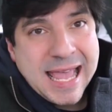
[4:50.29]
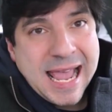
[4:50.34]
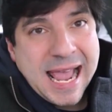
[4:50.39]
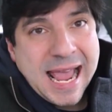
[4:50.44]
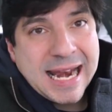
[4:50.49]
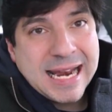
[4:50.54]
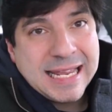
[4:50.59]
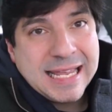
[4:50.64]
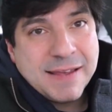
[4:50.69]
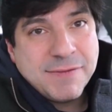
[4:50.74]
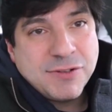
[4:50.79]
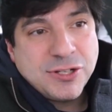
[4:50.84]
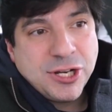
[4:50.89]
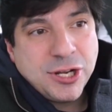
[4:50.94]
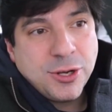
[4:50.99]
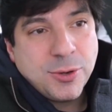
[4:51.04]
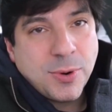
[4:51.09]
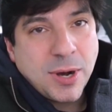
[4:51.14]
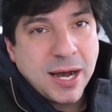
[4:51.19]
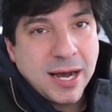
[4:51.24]
and it gives
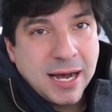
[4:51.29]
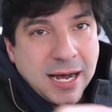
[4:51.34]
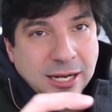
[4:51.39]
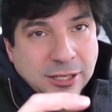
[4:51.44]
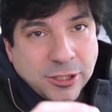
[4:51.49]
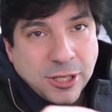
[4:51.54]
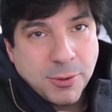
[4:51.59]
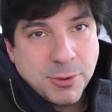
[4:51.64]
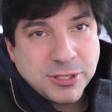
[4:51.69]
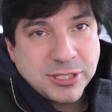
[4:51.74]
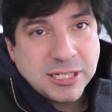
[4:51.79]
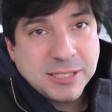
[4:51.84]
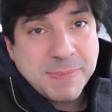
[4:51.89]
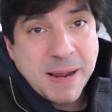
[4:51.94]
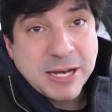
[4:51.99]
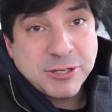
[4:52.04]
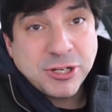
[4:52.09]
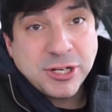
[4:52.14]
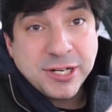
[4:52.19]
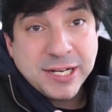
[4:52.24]
you a lowered
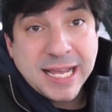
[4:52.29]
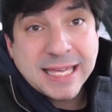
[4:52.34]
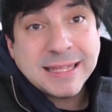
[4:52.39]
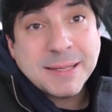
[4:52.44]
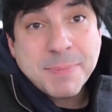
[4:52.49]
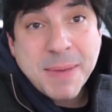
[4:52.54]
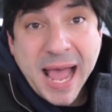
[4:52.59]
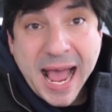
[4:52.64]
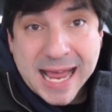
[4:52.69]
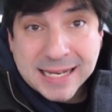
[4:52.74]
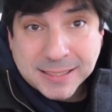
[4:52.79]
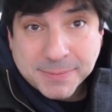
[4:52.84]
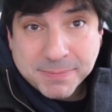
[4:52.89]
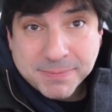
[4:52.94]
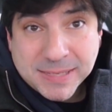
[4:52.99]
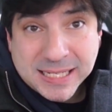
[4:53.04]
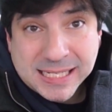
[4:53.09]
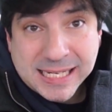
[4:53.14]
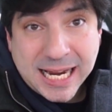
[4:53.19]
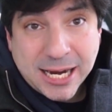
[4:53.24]
suspension. You get the
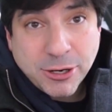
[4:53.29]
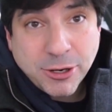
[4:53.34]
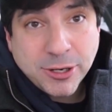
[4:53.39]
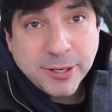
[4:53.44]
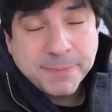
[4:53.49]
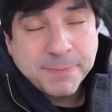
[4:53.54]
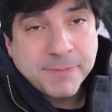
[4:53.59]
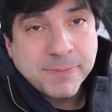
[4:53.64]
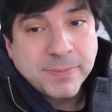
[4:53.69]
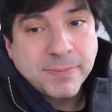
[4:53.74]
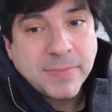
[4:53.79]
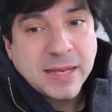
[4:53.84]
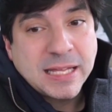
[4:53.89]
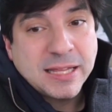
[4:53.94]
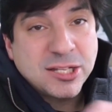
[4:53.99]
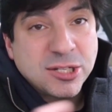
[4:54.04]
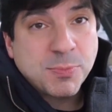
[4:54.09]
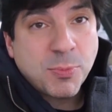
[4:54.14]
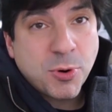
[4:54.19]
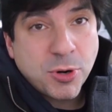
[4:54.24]
PASM standard,
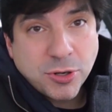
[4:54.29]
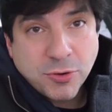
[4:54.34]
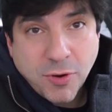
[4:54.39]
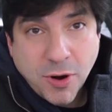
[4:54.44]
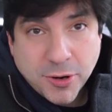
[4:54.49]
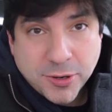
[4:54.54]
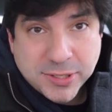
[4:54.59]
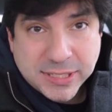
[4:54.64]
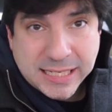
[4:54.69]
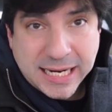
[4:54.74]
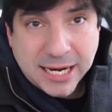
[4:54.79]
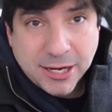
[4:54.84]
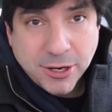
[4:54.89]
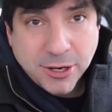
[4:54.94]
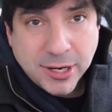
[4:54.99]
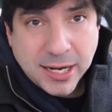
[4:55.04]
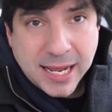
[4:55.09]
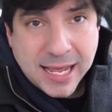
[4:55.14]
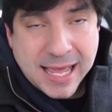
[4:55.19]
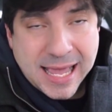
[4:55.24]
the Sport Chrono
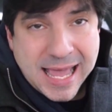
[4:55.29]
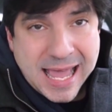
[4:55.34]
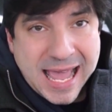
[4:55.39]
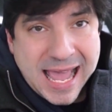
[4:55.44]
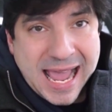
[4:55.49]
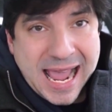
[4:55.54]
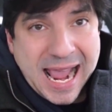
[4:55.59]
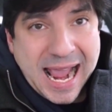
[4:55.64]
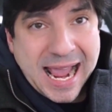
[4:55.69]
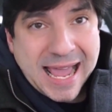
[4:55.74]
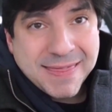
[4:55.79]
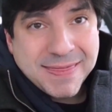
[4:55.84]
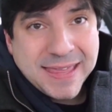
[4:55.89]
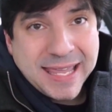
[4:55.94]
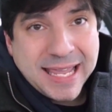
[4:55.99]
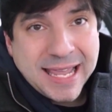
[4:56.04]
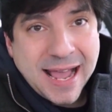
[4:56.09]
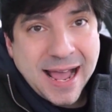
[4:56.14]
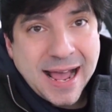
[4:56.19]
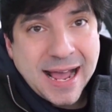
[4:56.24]
standard, and
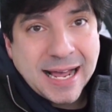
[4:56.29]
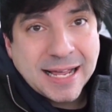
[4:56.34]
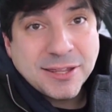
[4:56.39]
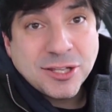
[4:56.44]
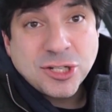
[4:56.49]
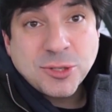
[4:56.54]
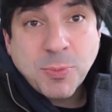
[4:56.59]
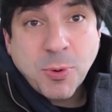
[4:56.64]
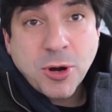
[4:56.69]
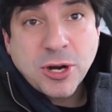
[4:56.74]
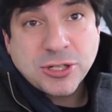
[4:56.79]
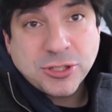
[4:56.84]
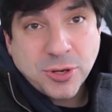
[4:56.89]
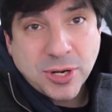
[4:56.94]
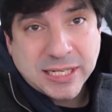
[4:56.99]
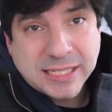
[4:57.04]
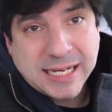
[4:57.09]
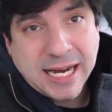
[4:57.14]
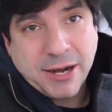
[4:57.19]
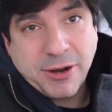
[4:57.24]
the Sport
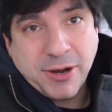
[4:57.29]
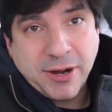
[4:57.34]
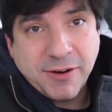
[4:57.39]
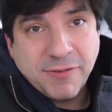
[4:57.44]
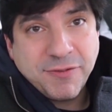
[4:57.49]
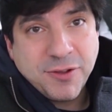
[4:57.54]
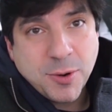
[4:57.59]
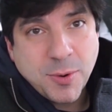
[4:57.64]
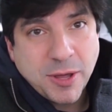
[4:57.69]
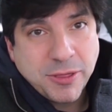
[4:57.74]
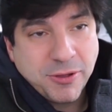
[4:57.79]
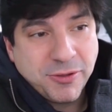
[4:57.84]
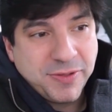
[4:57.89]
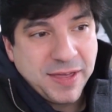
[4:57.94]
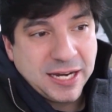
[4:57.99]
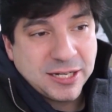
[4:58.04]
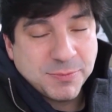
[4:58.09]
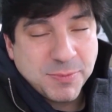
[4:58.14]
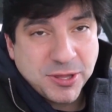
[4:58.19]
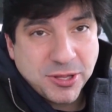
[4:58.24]
Exhaust standard, and a few other
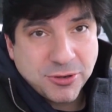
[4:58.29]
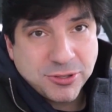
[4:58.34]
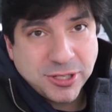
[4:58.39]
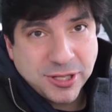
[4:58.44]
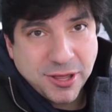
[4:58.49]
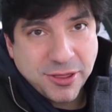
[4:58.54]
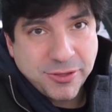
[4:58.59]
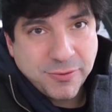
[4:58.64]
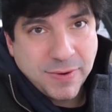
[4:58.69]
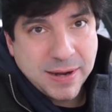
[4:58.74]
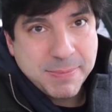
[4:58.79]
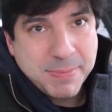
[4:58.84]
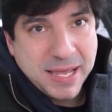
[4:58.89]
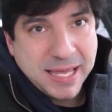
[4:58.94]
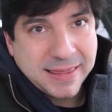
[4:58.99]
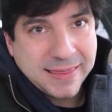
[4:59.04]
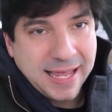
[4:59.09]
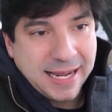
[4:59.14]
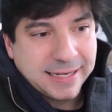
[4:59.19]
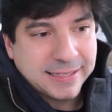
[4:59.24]
things. But those are the three
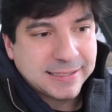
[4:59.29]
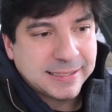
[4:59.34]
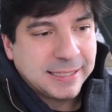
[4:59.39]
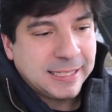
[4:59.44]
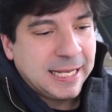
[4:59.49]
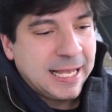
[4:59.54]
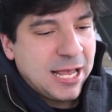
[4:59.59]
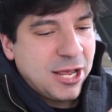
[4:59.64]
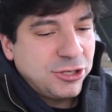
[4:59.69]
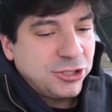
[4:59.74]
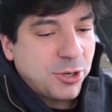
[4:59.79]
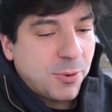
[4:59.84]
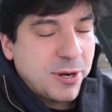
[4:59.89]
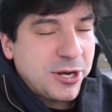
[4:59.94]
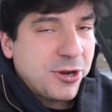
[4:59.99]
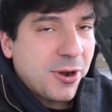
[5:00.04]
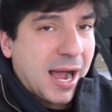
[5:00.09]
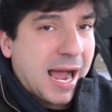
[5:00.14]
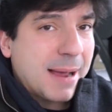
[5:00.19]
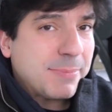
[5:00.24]
big things. So
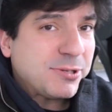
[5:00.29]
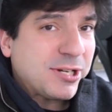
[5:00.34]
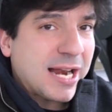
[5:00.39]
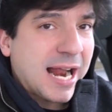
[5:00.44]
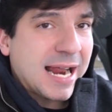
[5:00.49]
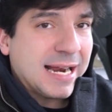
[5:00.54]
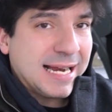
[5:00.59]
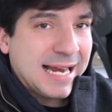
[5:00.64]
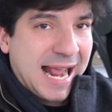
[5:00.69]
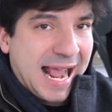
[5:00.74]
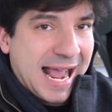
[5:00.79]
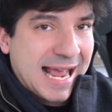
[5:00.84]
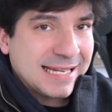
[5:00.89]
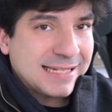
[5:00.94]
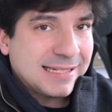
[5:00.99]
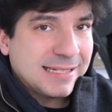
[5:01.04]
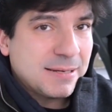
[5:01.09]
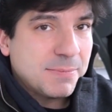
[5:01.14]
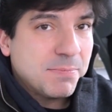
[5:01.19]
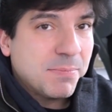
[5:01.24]
when you option on an
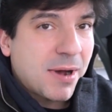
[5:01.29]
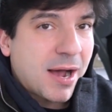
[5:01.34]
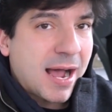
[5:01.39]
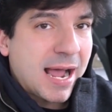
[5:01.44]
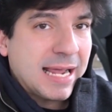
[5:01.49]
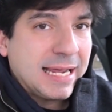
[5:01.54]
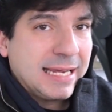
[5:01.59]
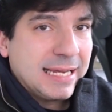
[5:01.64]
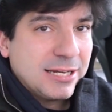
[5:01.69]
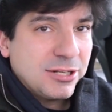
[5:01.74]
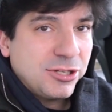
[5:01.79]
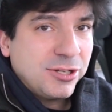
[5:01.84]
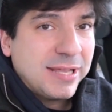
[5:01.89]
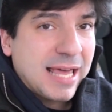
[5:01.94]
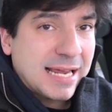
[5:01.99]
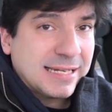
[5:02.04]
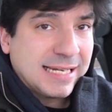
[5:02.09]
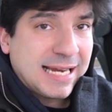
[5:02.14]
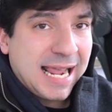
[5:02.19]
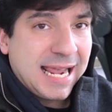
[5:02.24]
S, my
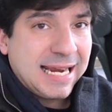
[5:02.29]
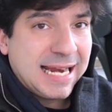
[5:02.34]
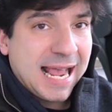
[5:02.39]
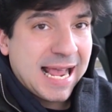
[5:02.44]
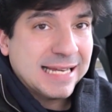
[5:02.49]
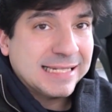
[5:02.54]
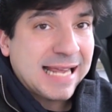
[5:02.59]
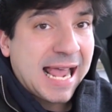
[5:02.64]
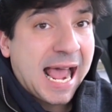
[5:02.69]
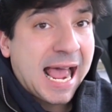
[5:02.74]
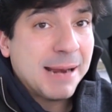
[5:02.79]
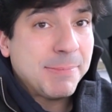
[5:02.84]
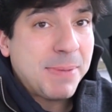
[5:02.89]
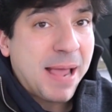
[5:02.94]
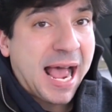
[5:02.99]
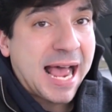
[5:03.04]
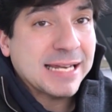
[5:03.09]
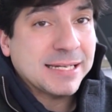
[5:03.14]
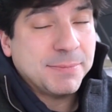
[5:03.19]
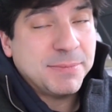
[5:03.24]
2008 S had
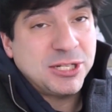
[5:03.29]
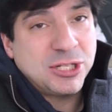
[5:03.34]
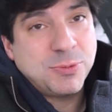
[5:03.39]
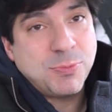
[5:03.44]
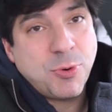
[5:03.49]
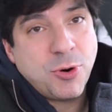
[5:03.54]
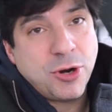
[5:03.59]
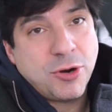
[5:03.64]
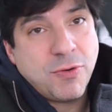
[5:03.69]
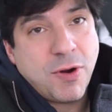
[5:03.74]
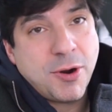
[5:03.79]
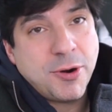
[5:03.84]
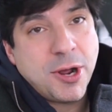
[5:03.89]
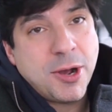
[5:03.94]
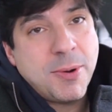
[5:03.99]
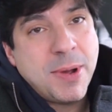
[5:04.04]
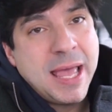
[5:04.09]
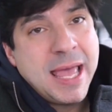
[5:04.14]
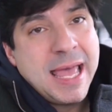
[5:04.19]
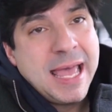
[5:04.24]
PASM and Sport
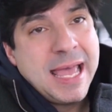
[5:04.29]
Chrono,